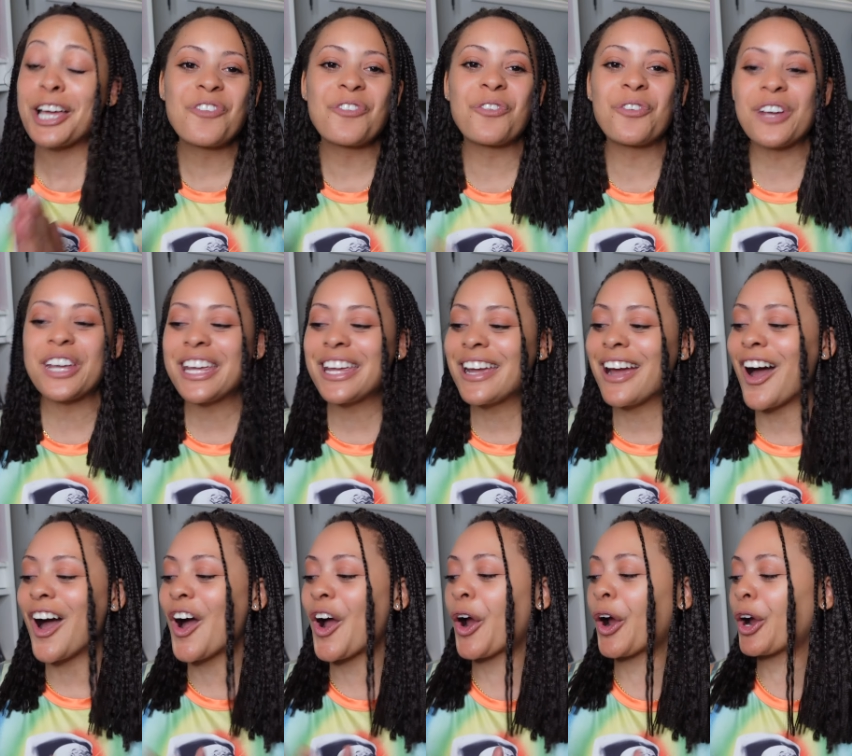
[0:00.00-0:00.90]
We
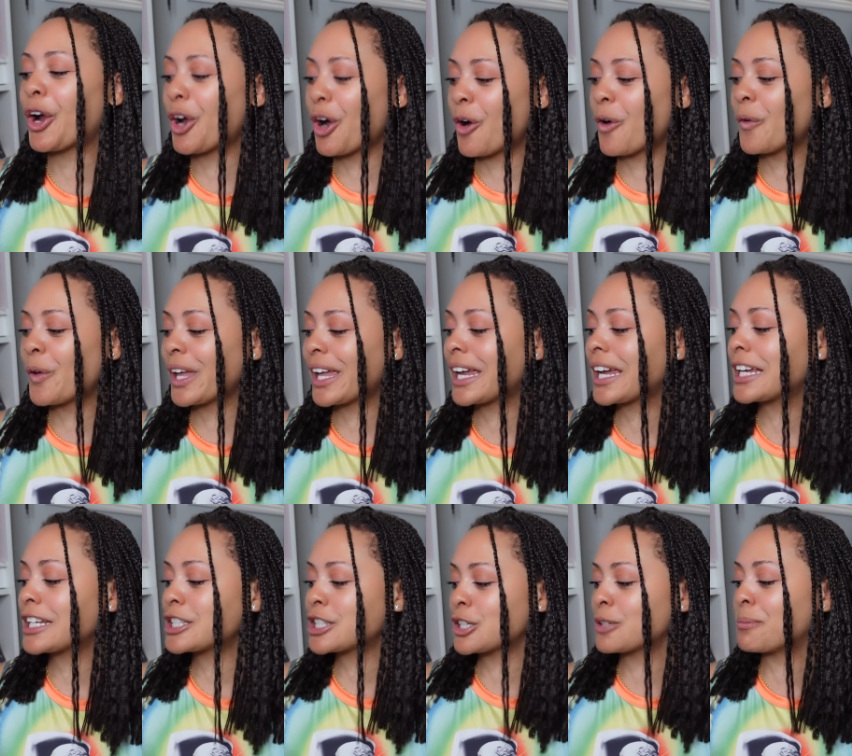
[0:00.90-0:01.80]
are going
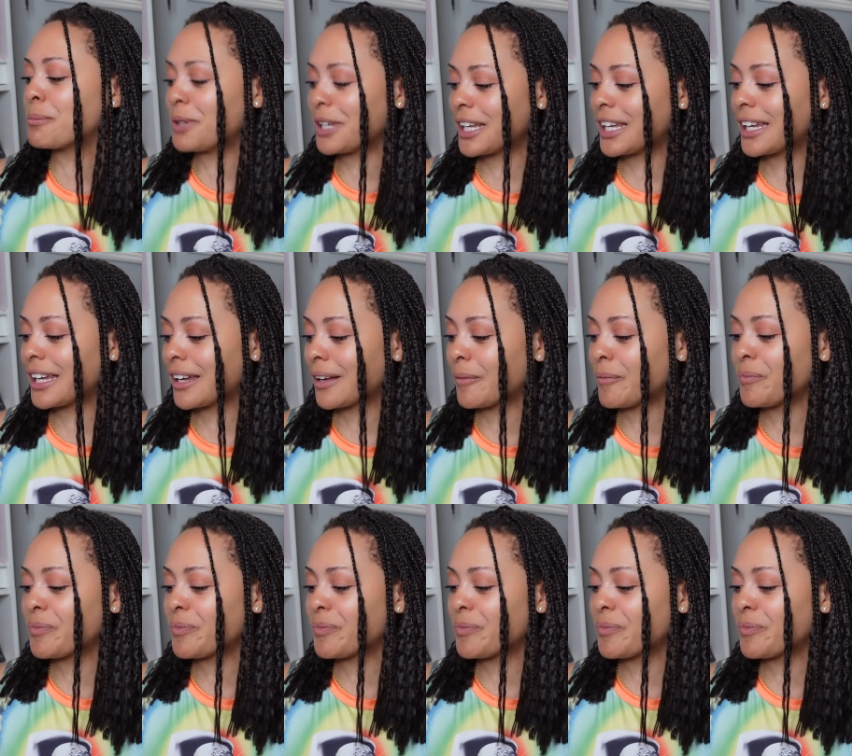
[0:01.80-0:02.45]
to be